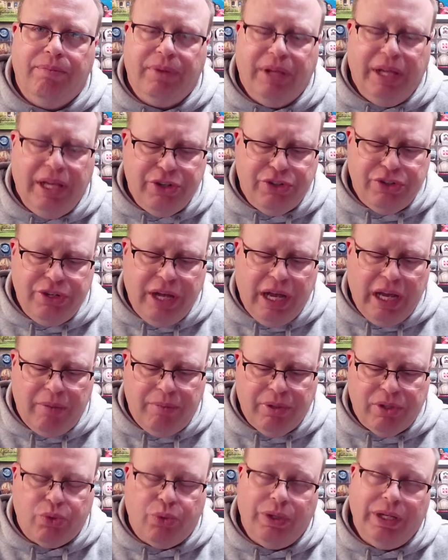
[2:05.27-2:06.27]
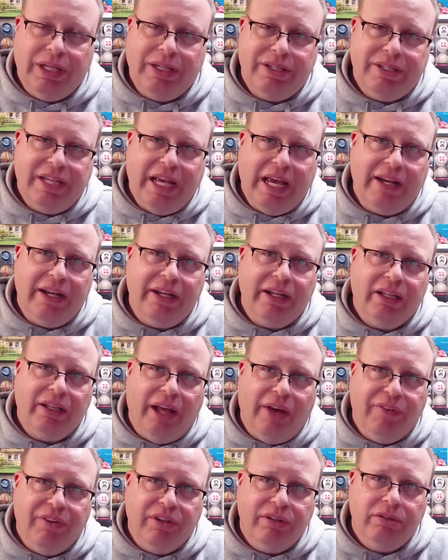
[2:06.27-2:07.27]
each day between 10 and
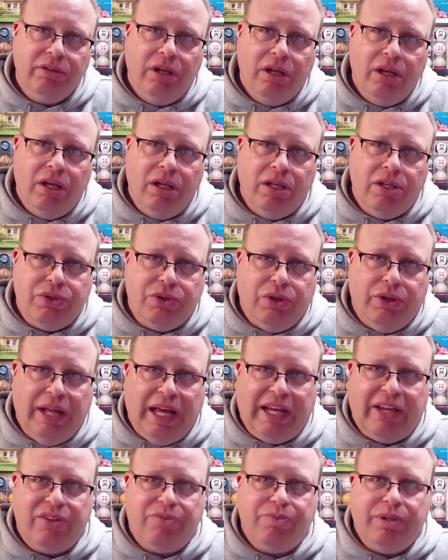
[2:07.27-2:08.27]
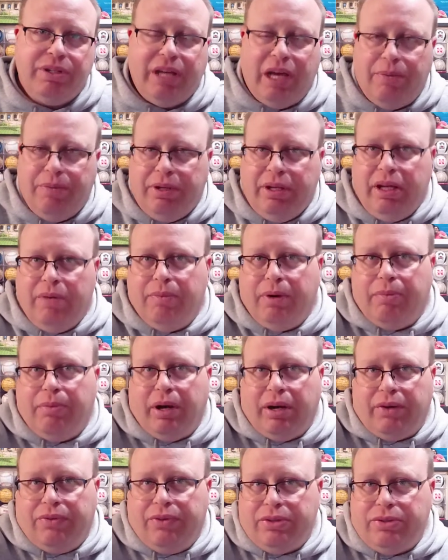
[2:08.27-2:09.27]
11. So that gives me time to eat my
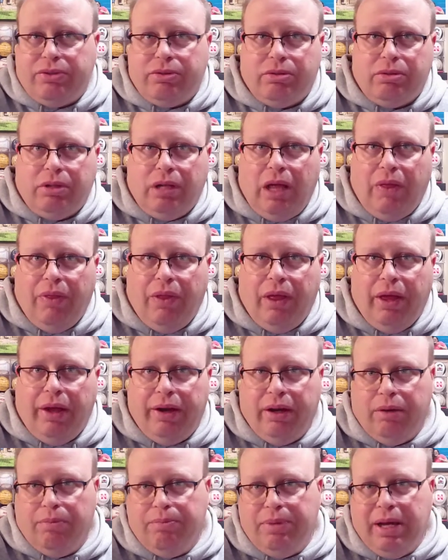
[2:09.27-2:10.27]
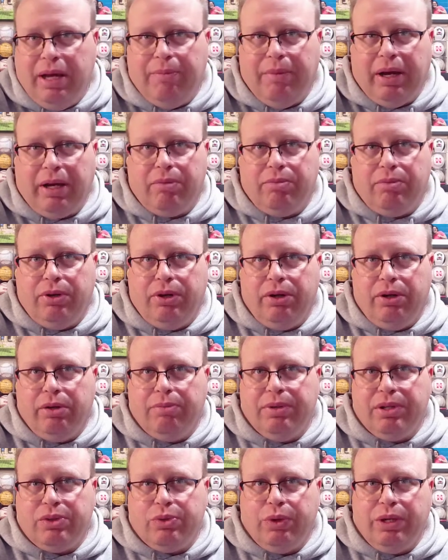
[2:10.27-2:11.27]
breakfast, and then I'll be at my computer
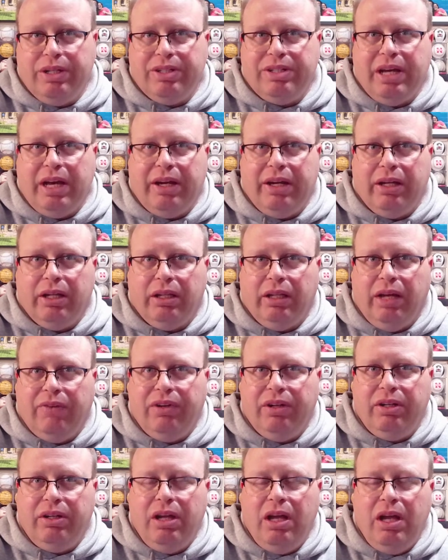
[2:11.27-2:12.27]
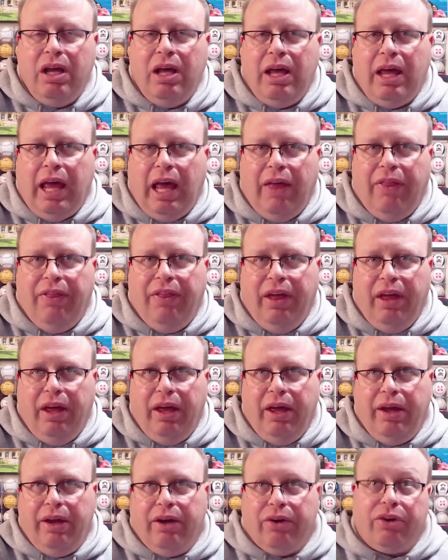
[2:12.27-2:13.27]
between 10 and 11, and
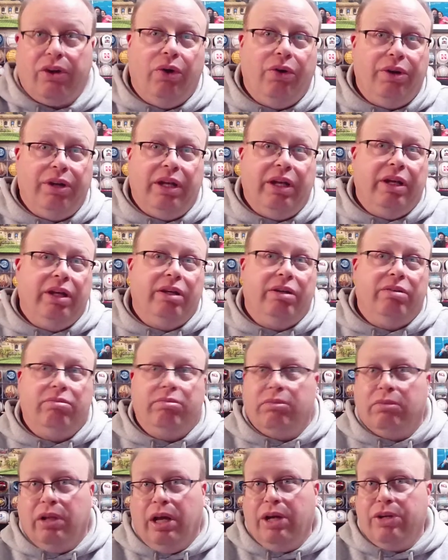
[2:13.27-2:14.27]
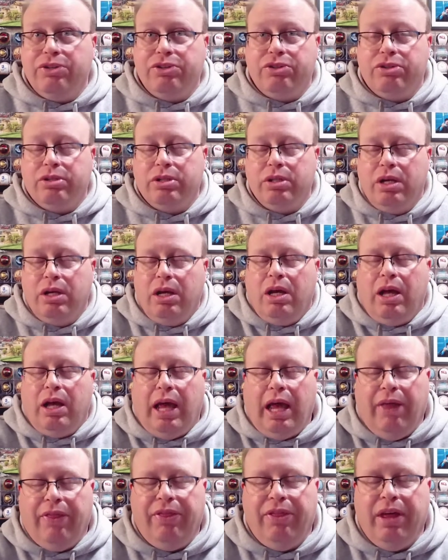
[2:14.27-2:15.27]
then I'll go and eat lunch,
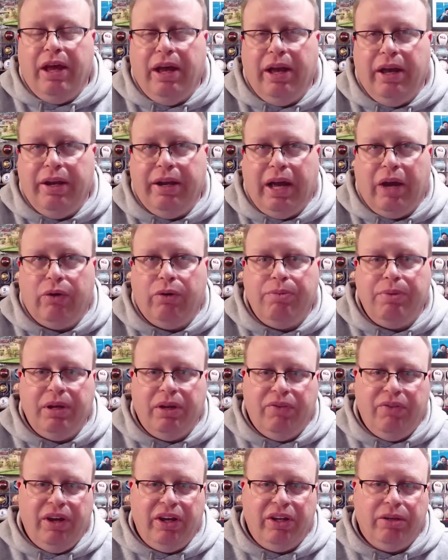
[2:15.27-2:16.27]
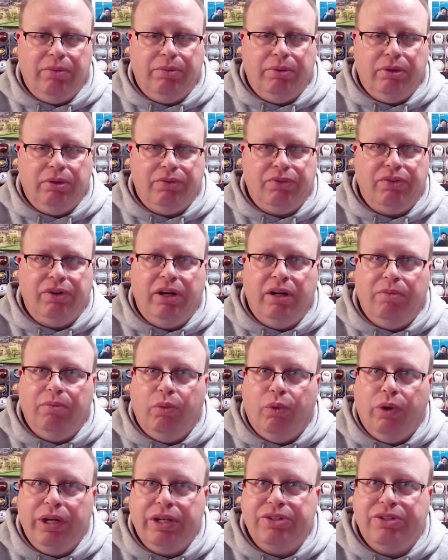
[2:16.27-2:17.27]
and then I will be available from
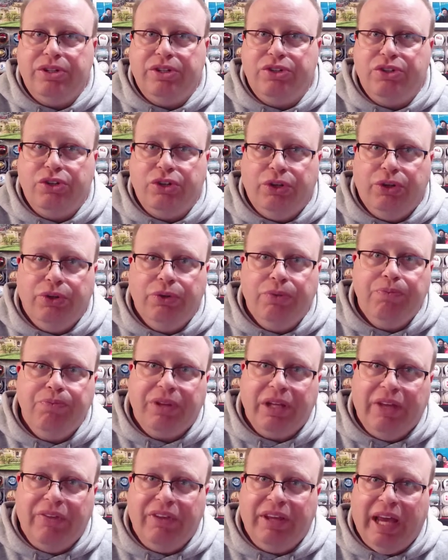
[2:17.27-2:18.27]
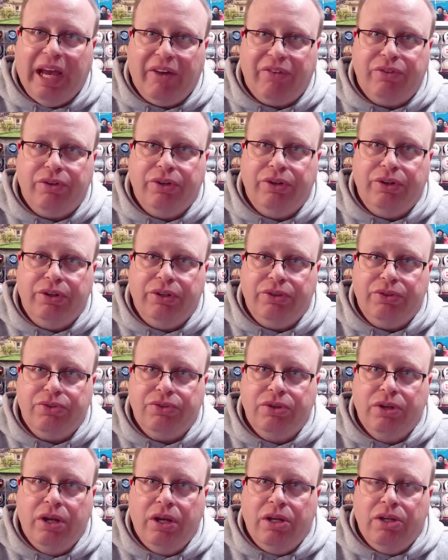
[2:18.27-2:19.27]
1 to 2 in the afternoons.
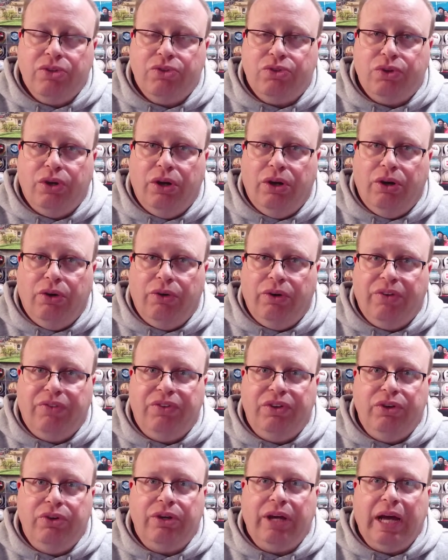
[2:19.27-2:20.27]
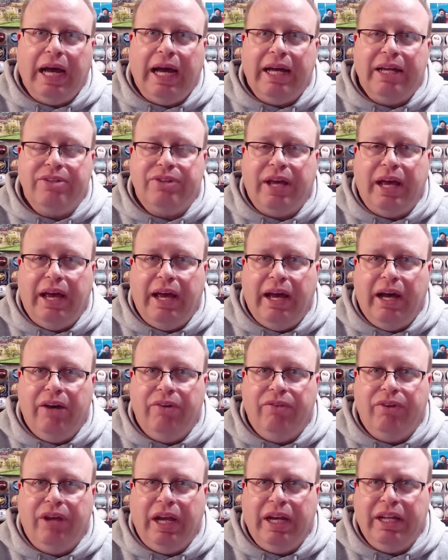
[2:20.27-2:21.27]
So if you guys
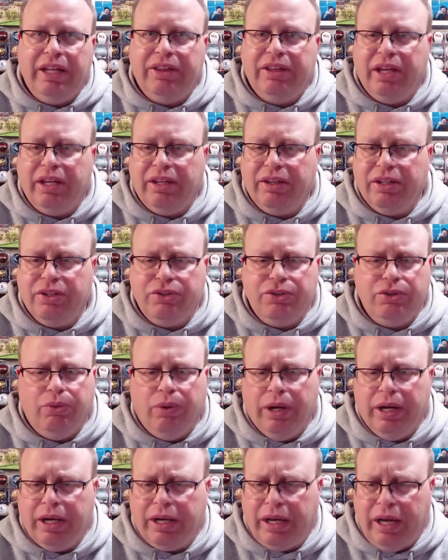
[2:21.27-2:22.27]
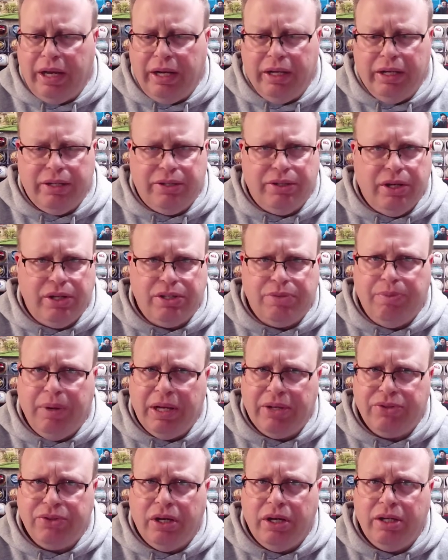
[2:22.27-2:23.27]
have anything that you want to kind of touch
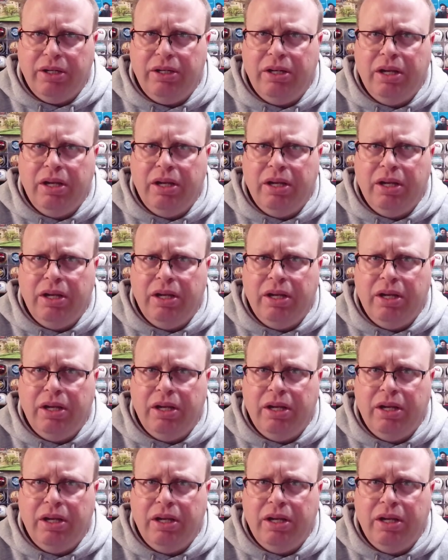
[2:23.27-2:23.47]
base on,